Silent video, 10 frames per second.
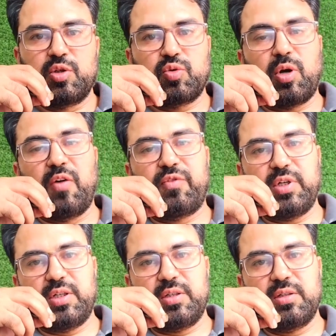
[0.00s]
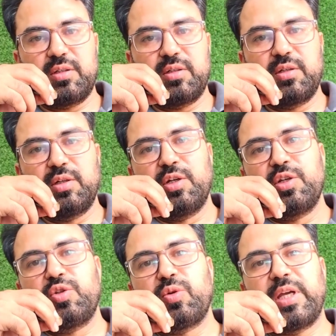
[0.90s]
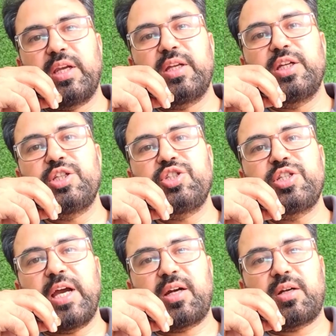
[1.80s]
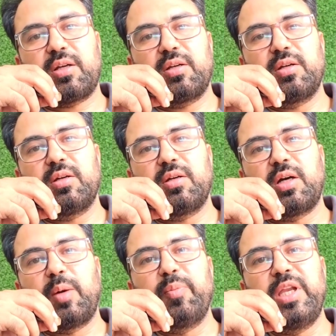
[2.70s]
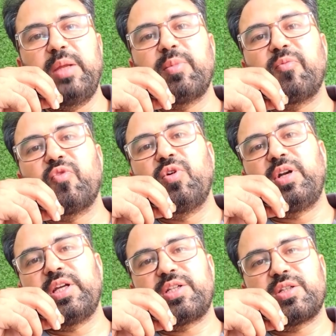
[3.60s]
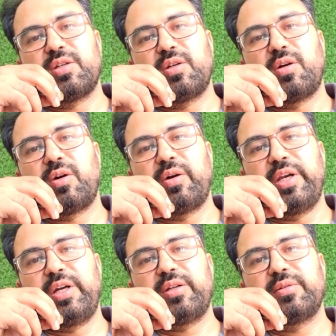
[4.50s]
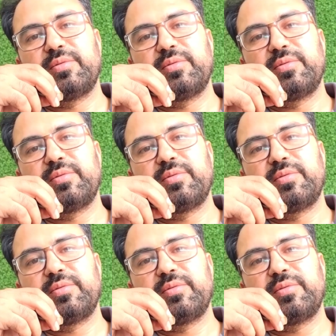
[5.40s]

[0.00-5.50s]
So after you can inject a minimum voltage on it